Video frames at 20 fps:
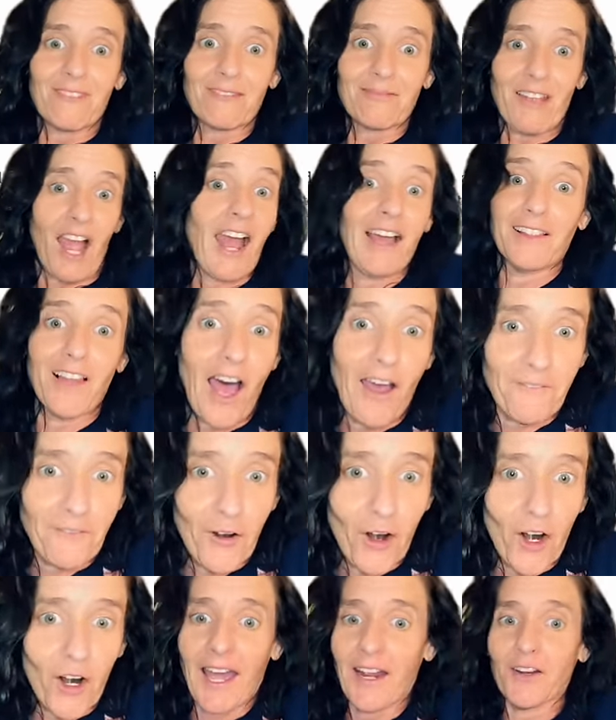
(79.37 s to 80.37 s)
I love
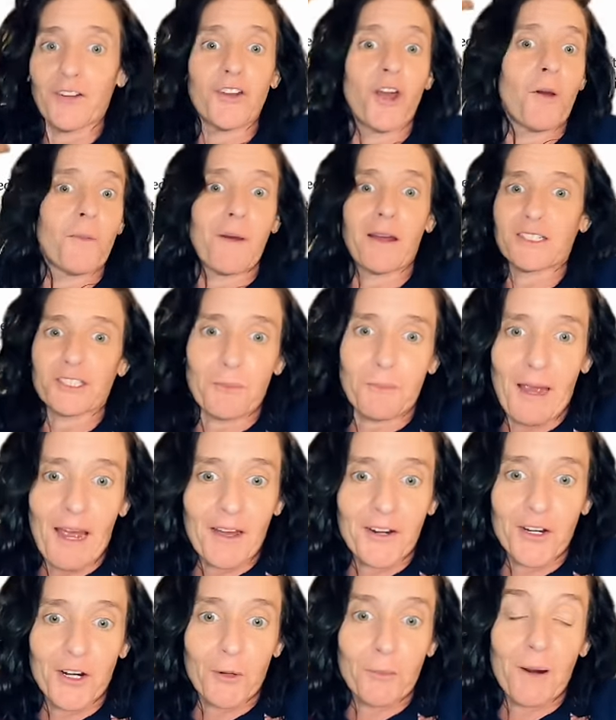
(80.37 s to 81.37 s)
her. I don't know much
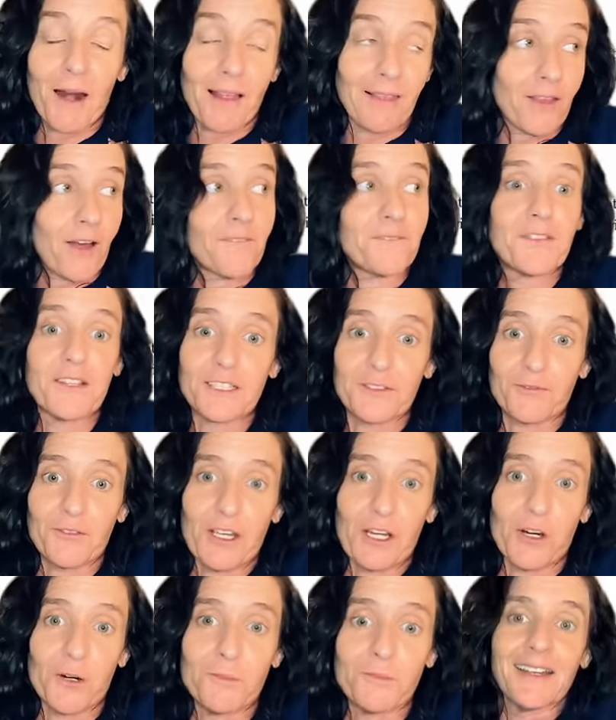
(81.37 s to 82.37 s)
about her, but I love this
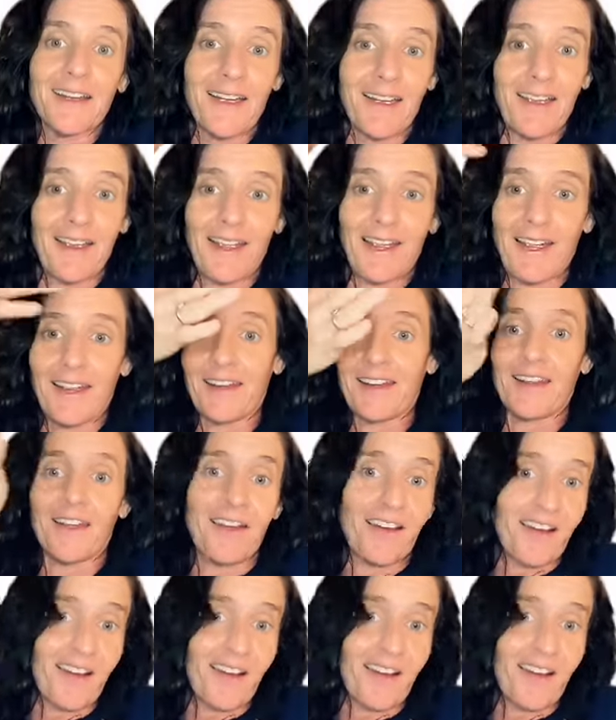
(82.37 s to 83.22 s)
film. And